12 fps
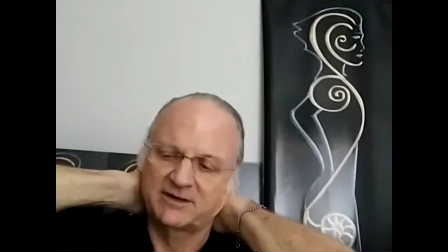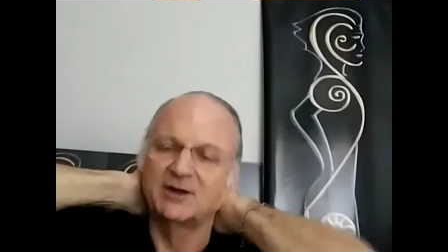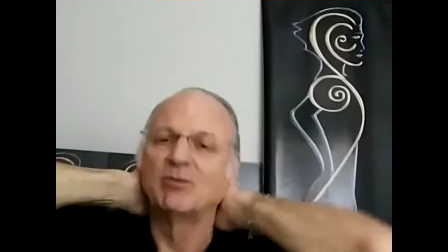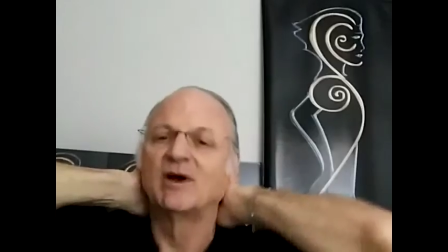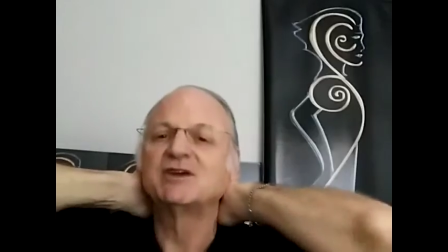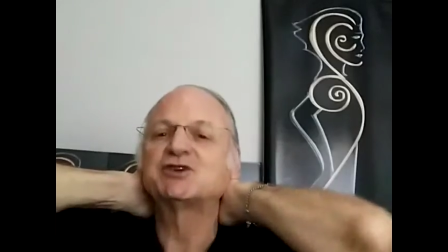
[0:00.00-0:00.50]

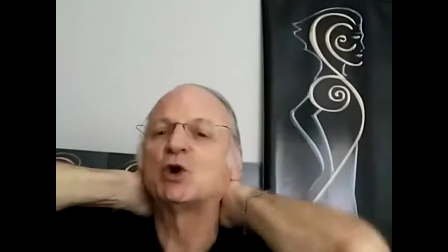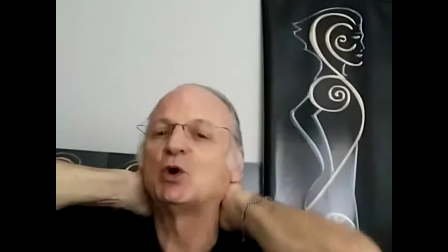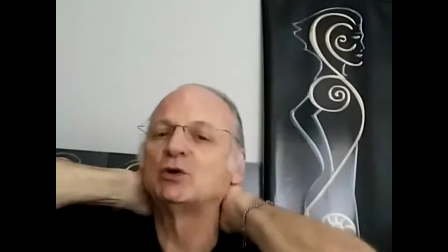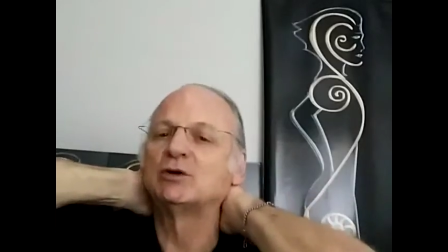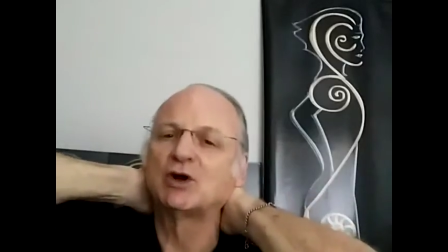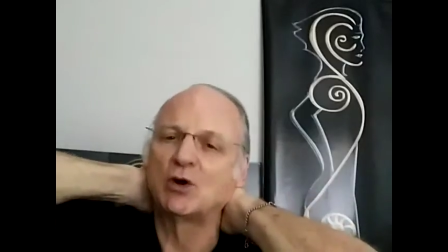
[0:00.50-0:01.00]
Did my
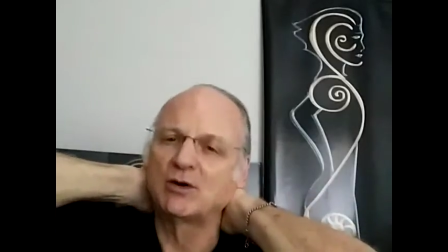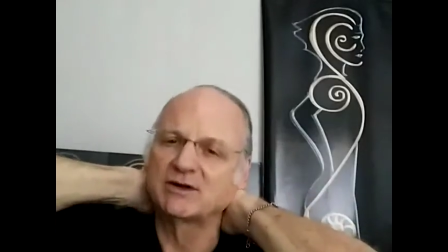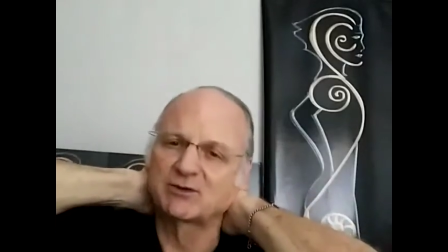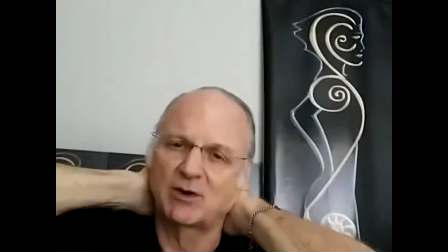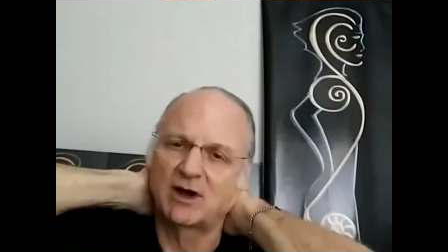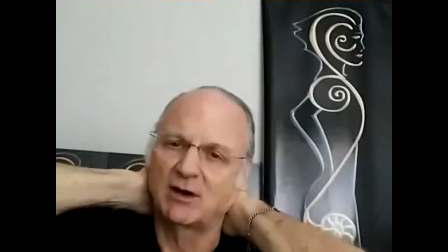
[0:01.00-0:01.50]
shoulder go
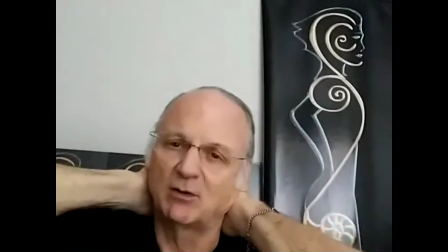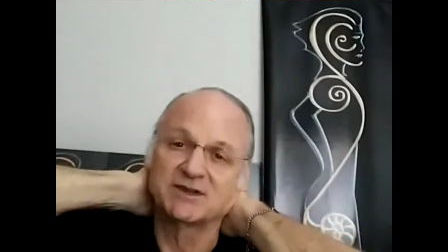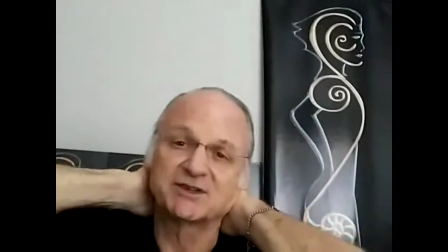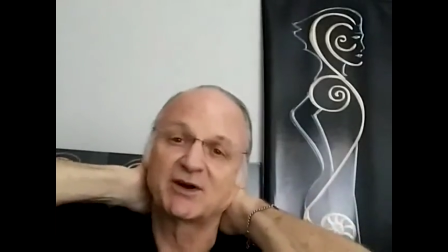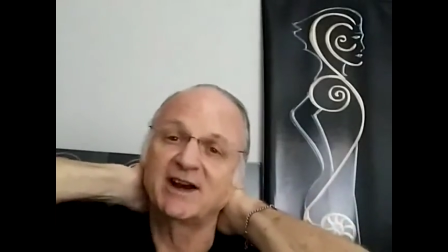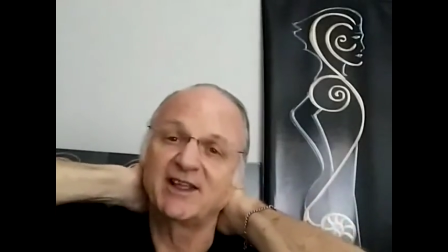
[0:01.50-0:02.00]
as well?
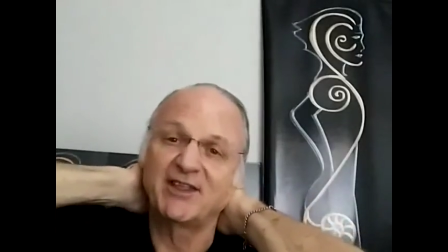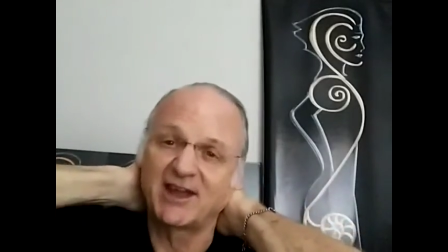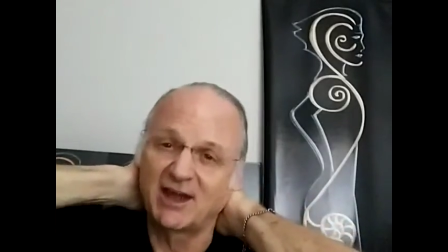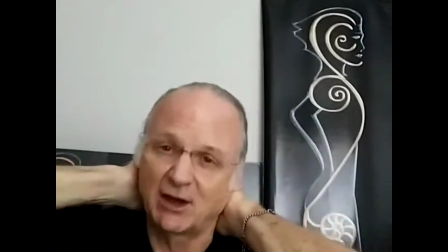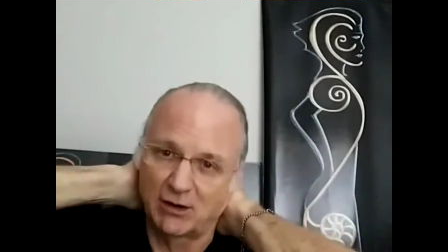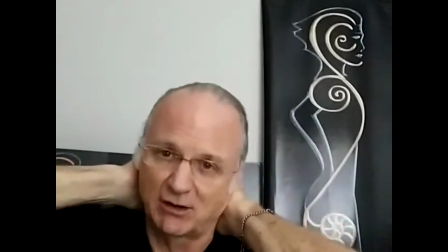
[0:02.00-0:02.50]
Was there
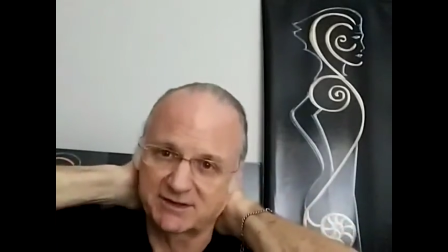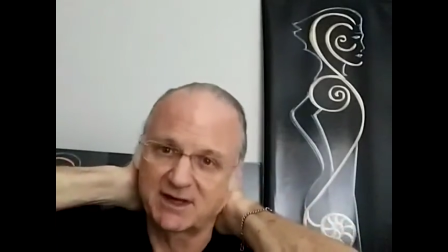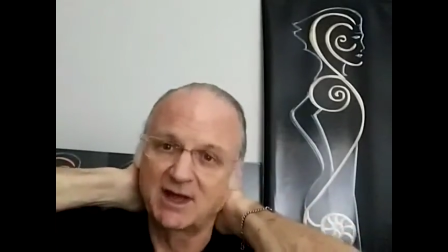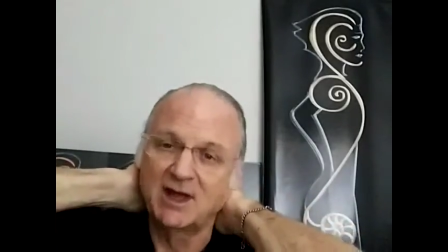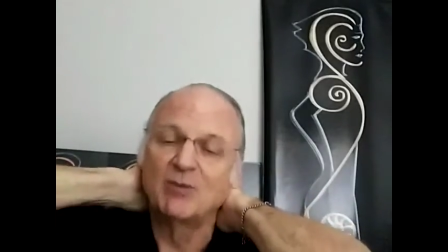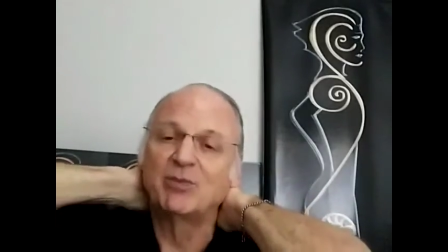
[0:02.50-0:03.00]
anything
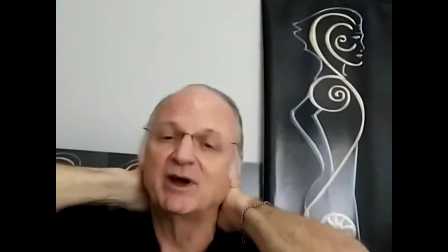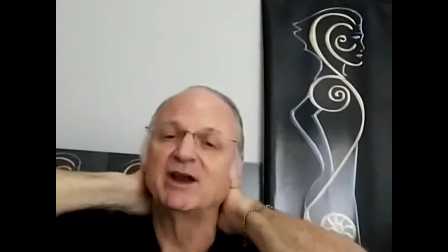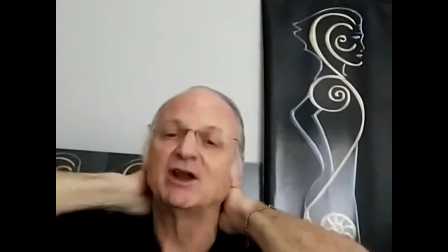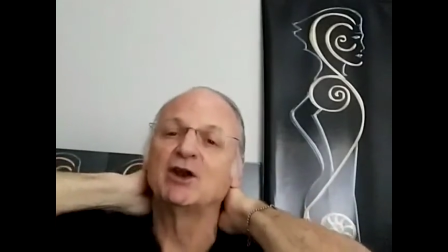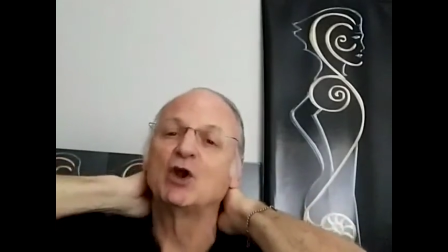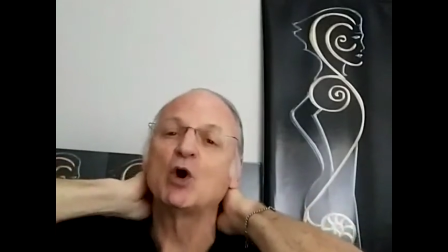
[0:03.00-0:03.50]
else?
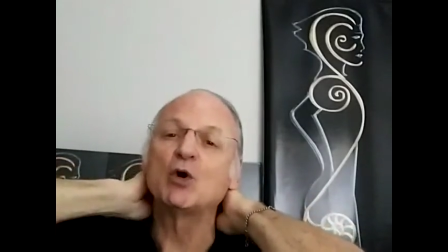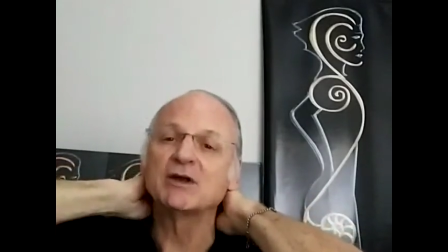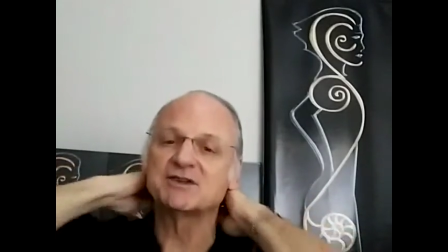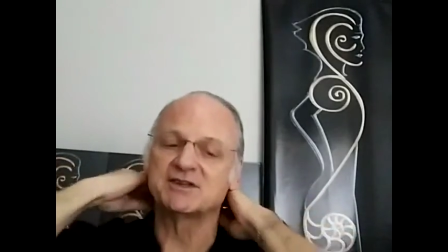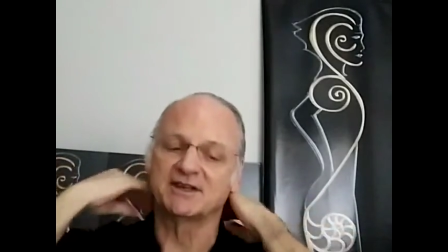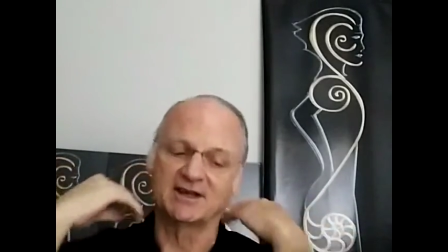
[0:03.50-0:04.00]
But
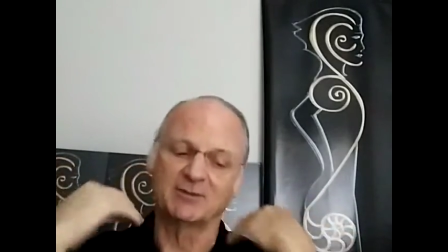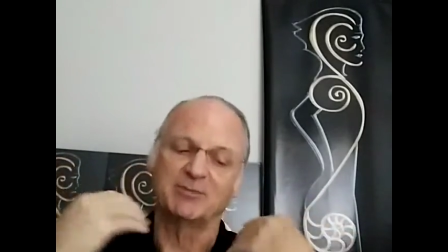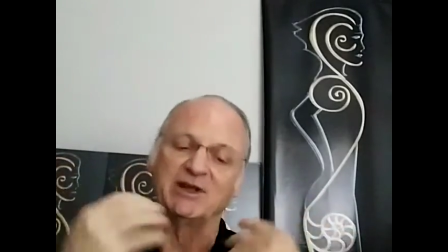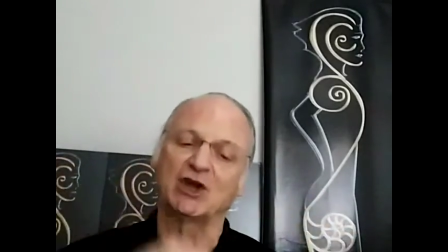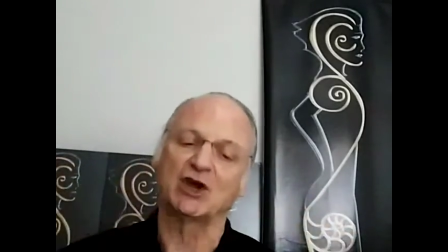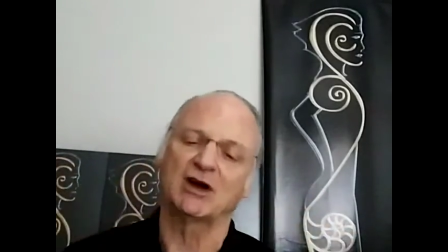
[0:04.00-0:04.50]
noticing,
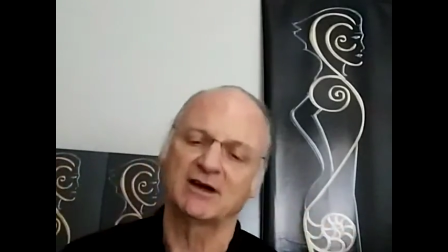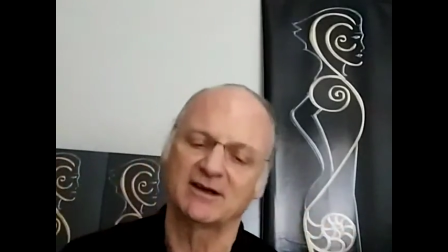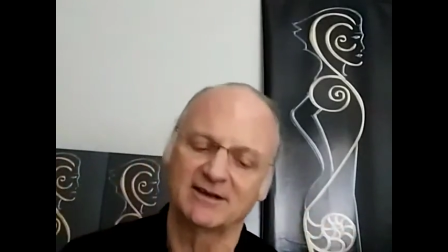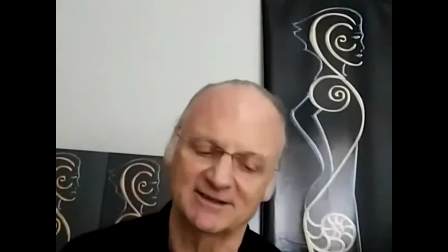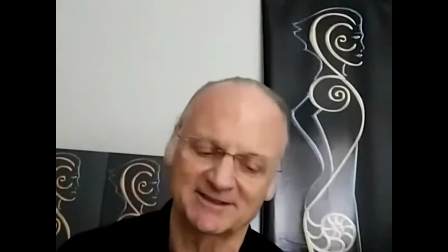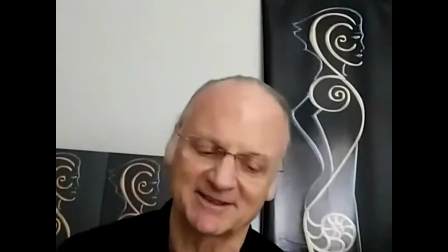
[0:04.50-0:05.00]

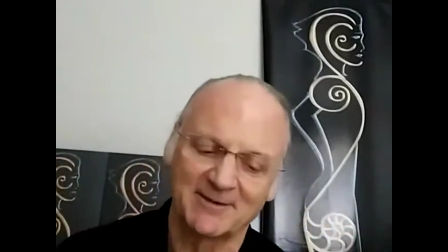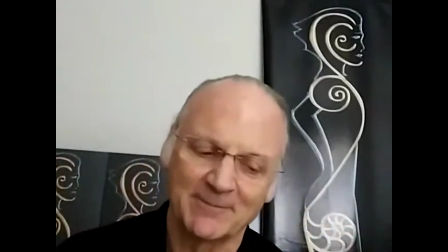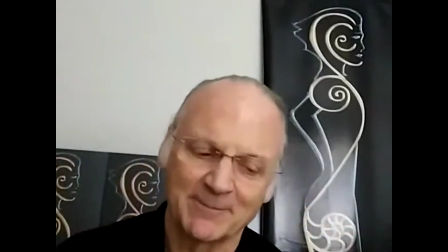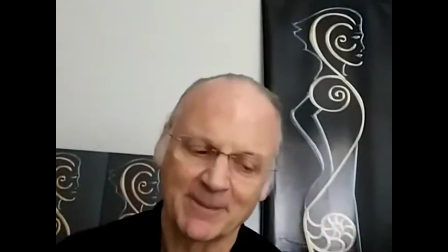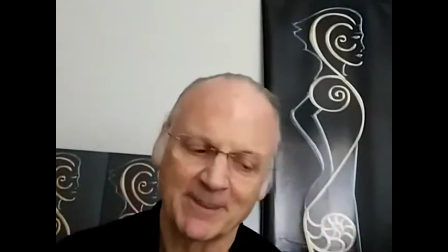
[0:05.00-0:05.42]
because